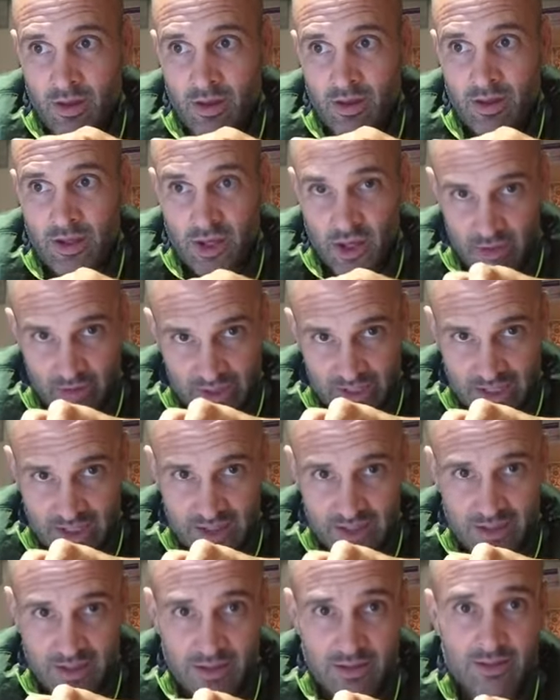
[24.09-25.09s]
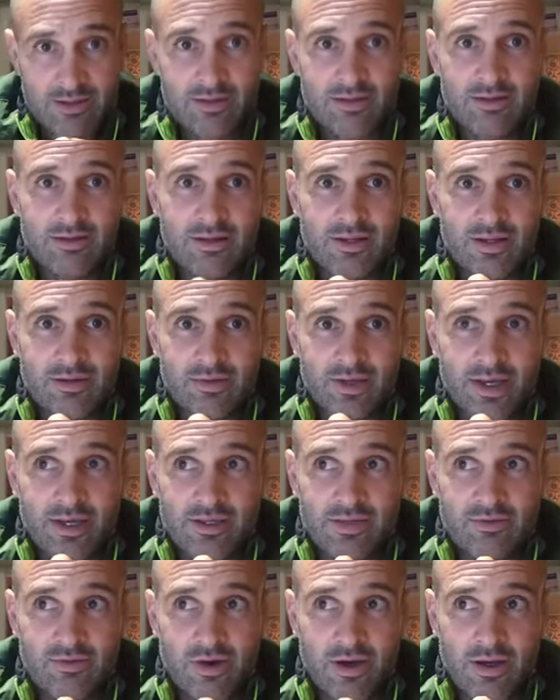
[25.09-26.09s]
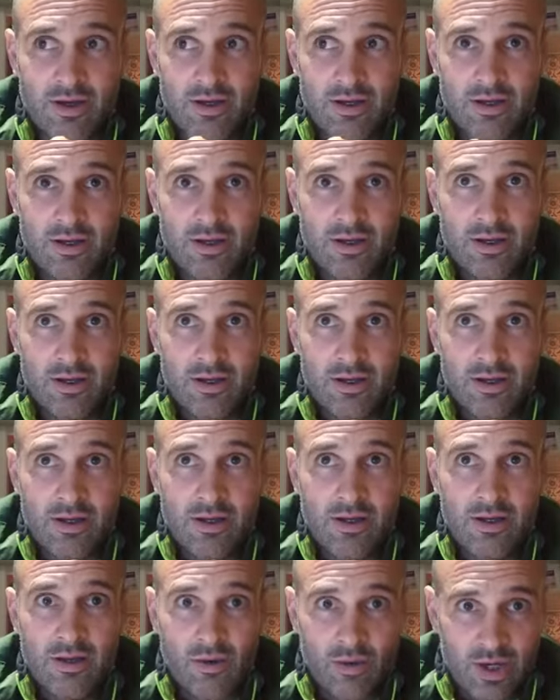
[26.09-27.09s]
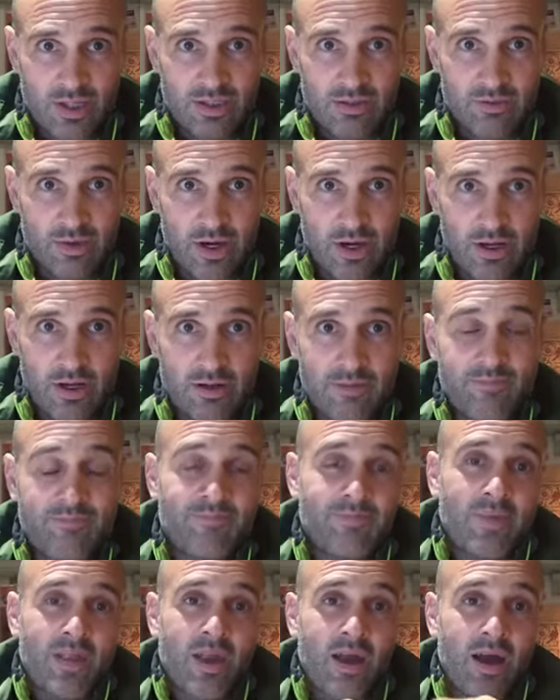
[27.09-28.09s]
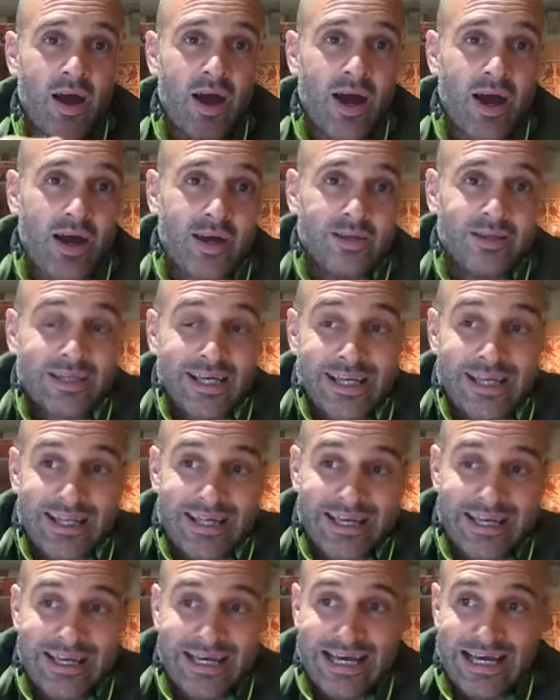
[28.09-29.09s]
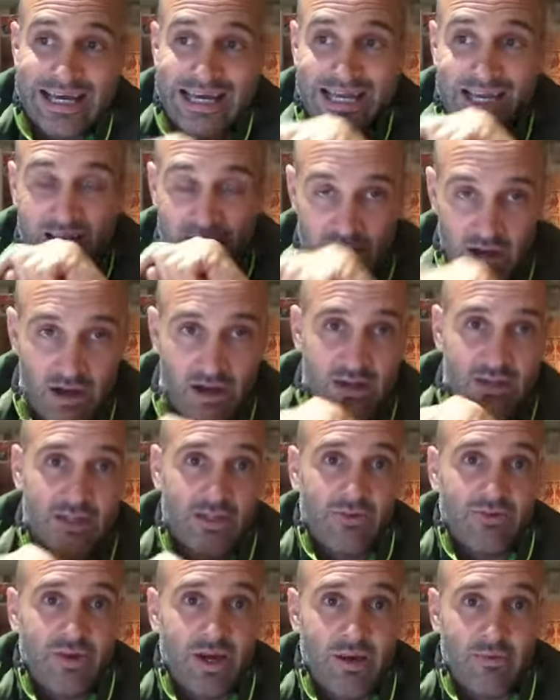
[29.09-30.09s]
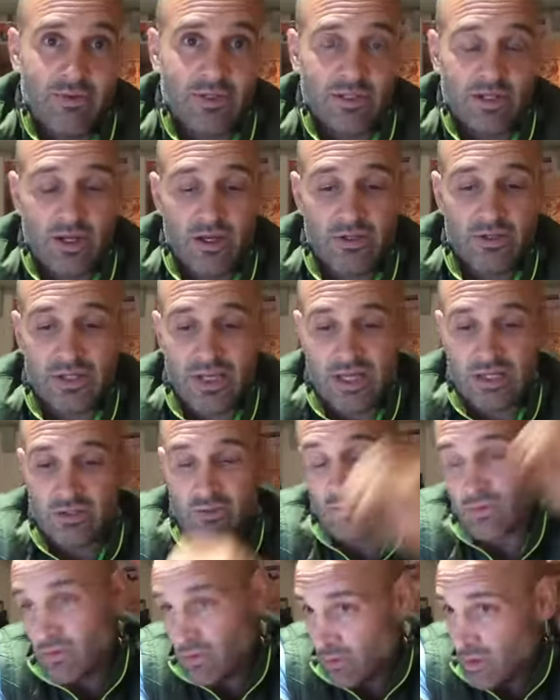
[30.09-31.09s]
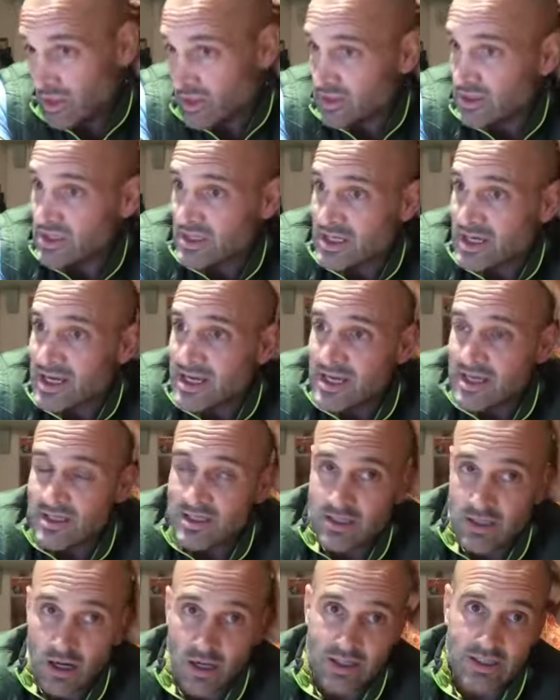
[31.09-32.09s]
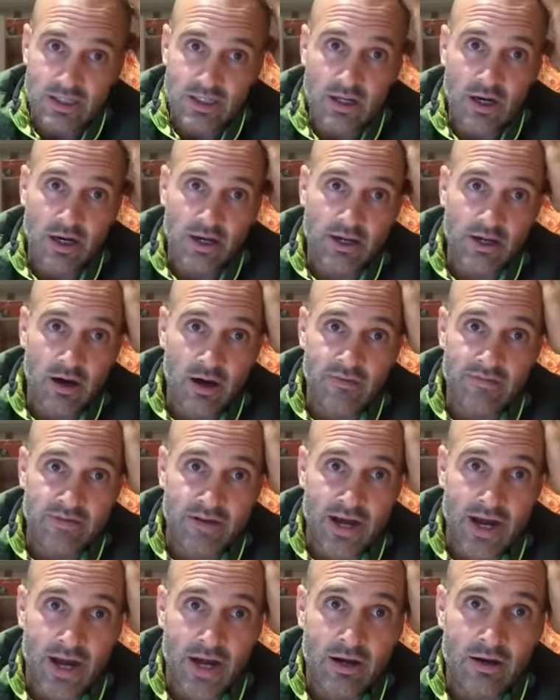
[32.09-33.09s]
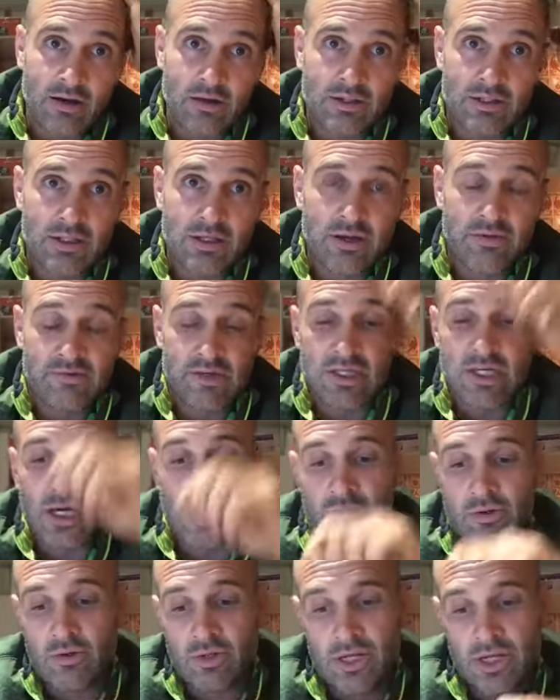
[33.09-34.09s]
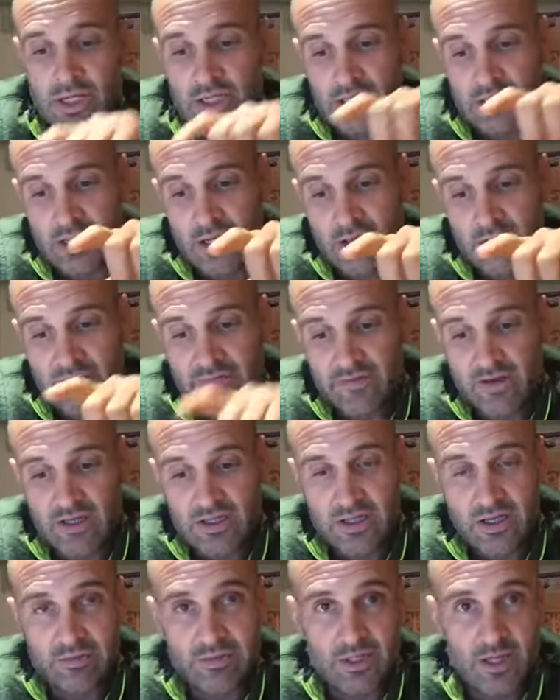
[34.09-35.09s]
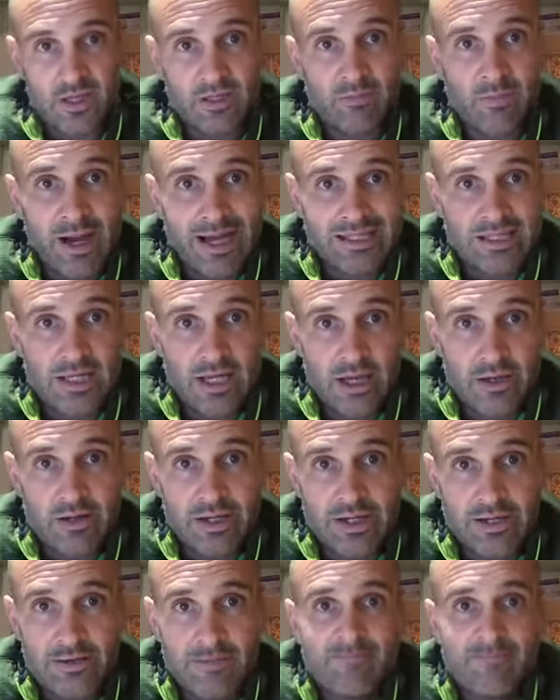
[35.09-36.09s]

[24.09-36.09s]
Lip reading: Gobi Desert, let me get this right, Guatemala. And in the last 3 episodes, that's the ones starting tonight in half an hour on Discovery Channel, is first episode is Patagonia,